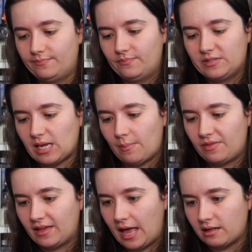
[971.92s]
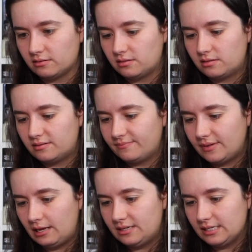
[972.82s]
something else
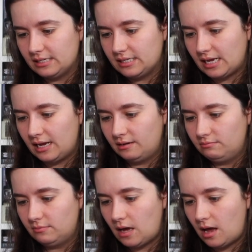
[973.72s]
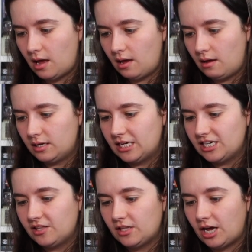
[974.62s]
it does say uh,
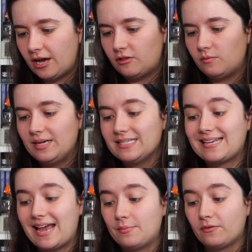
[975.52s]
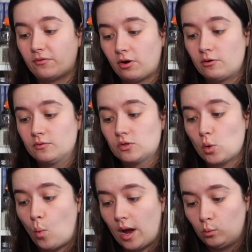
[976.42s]
Gideon the Ninth meets Game of Thrones
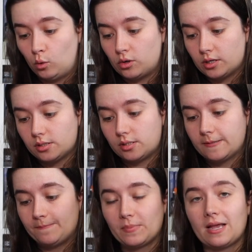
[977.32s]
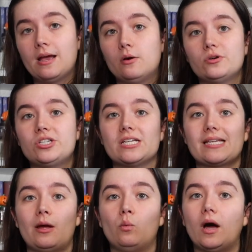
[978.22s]
White Walkers, which is
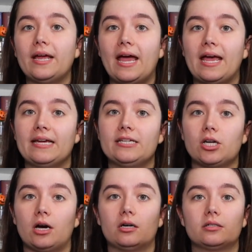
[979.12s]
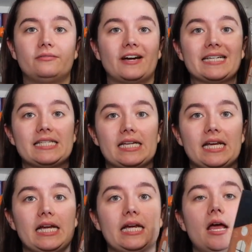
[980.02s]
a YA dark
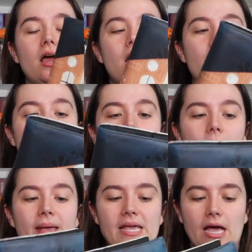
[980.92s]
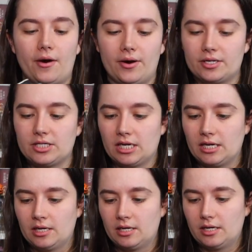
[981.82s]
fantasy. Our main
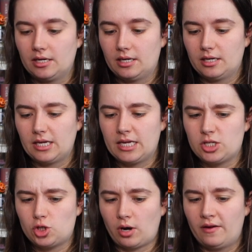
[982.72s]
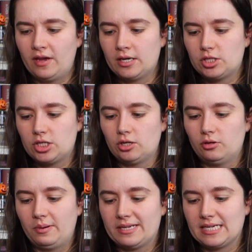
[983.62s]
character is striving to
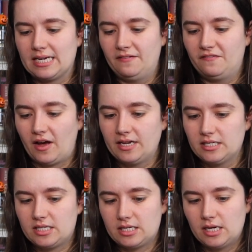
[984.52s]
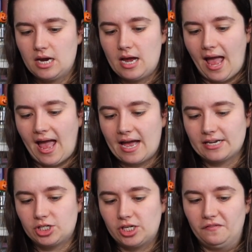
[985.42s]
basically fight
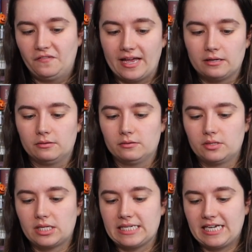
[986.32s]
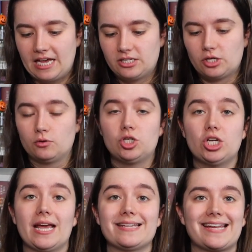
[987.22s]
and she fails a test so she
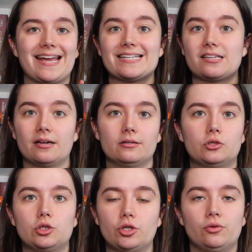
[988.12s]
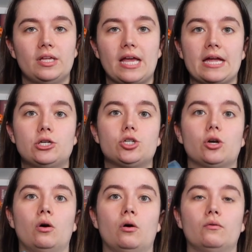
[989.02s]
gets exiled to the edge
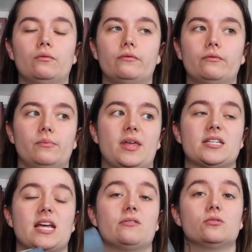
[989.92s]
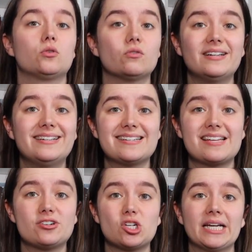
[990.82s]
of their territory
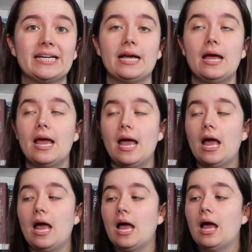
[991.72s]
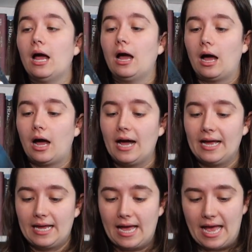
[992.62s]
essentially.
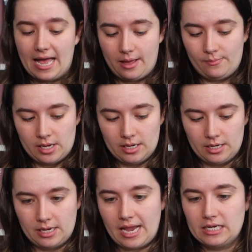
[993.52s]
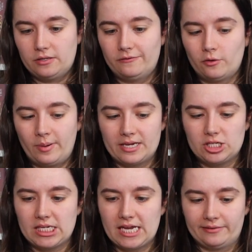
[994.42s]
I am 84
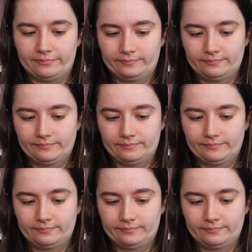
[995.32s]
pages in